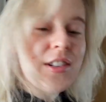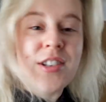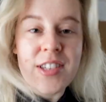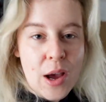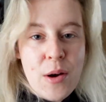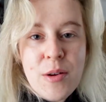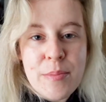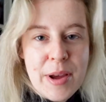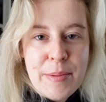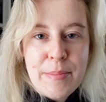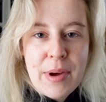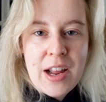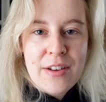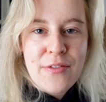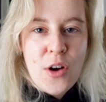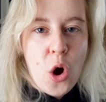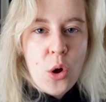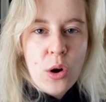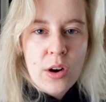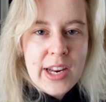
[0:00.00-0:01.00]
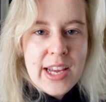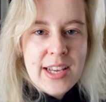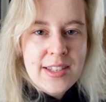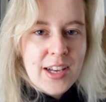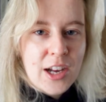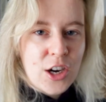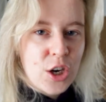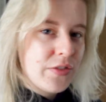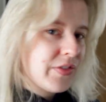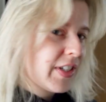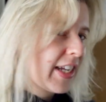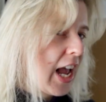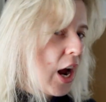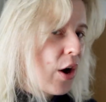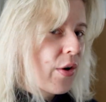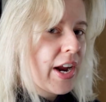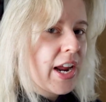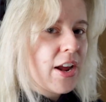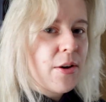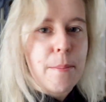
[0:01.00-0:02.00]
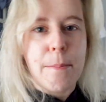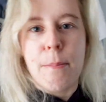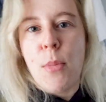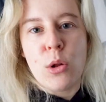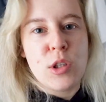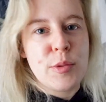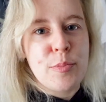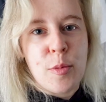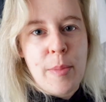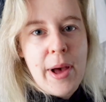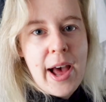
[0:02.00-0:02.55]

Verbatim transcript: Because that would make my life a whole lot easier. I don't have to carry multiple